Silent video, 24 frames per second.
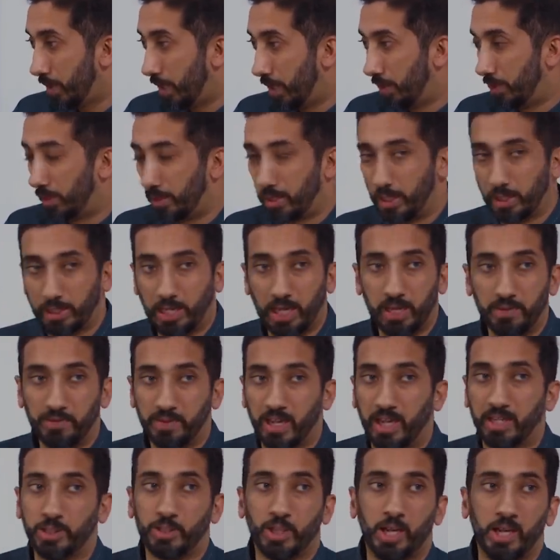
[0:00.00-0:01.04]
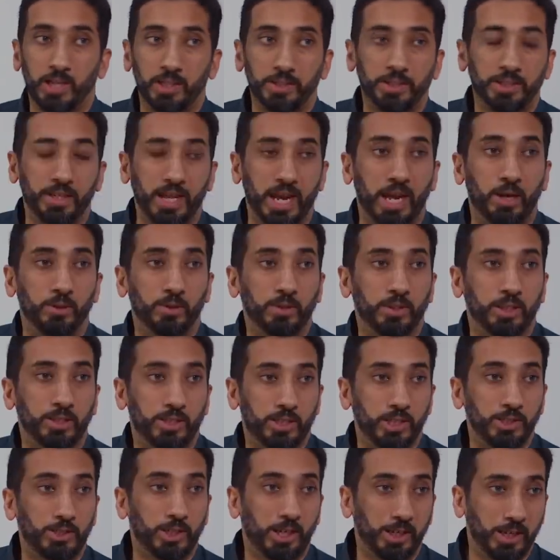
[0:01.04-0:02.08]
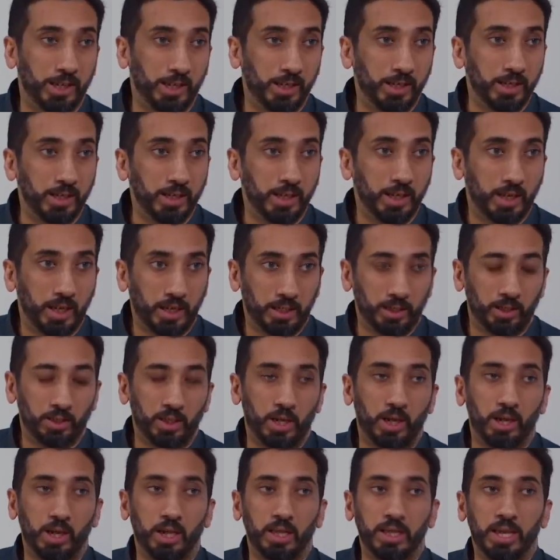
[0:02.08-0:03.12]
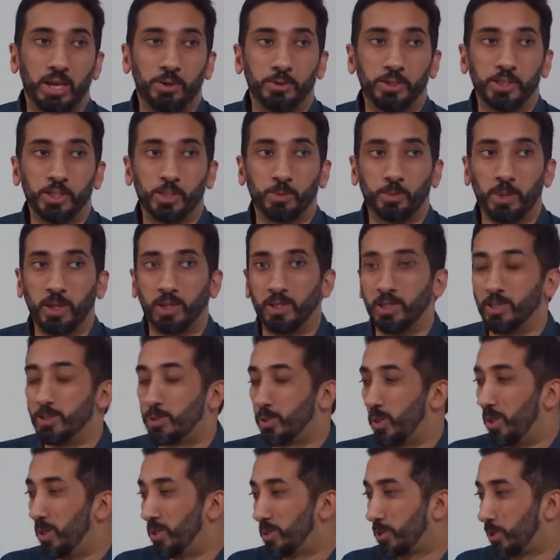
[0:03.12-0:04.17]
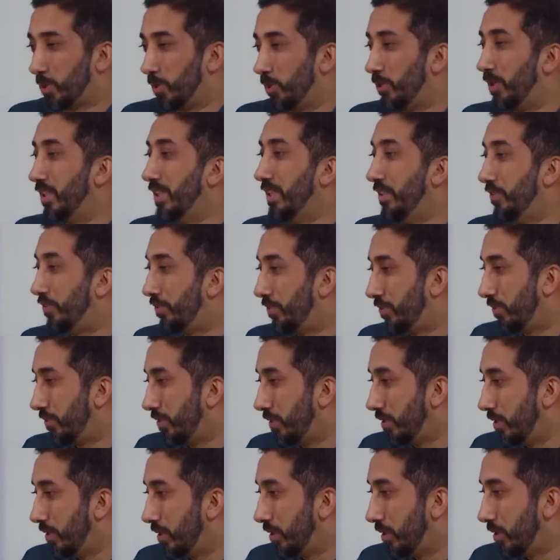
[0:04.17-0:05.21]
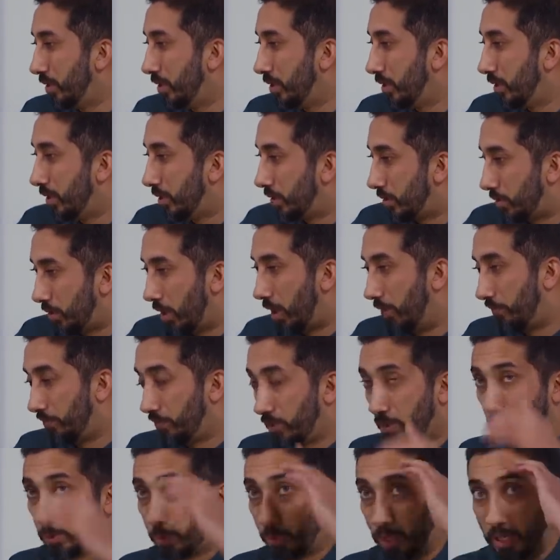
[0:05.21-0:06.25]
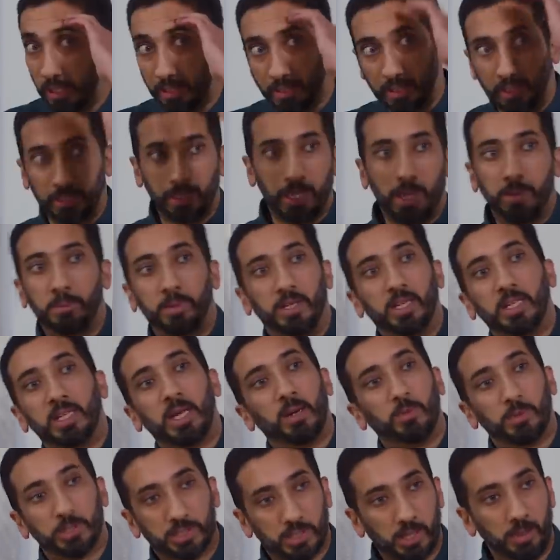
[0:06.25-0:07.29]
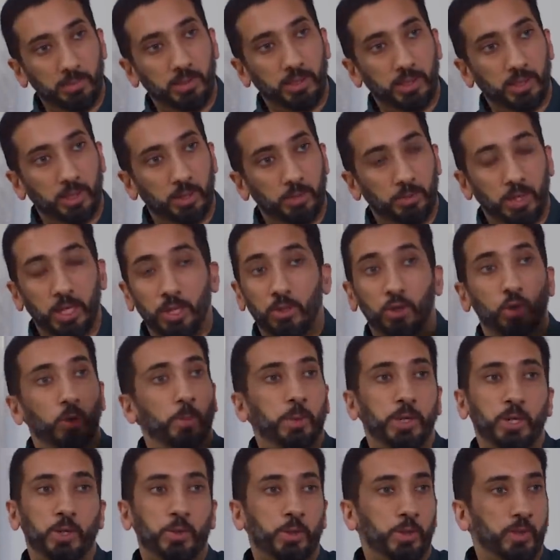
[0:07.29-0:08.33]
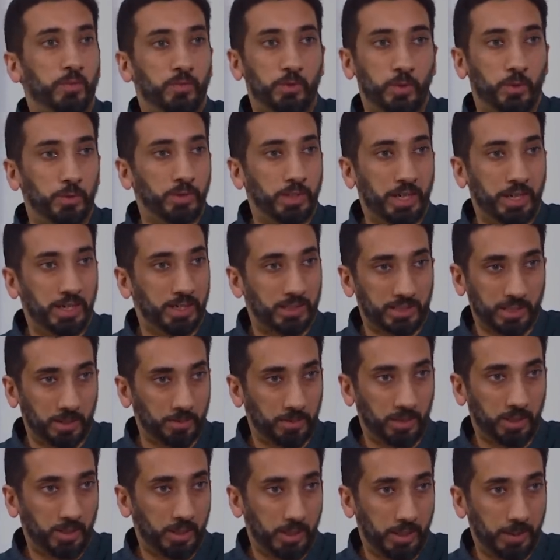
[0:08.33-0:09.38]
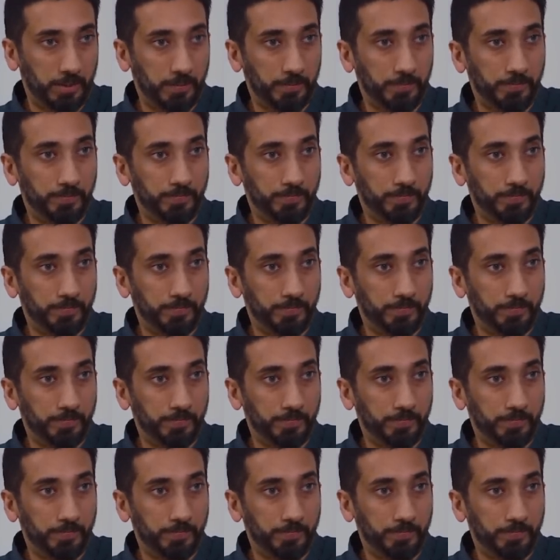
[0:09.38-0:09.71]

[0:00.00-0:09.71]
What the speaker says: And Allah gave that child an outlet to Jannah and allowed his parents also relief of great calamity that was coming their way. Nobody could have known that except Allah.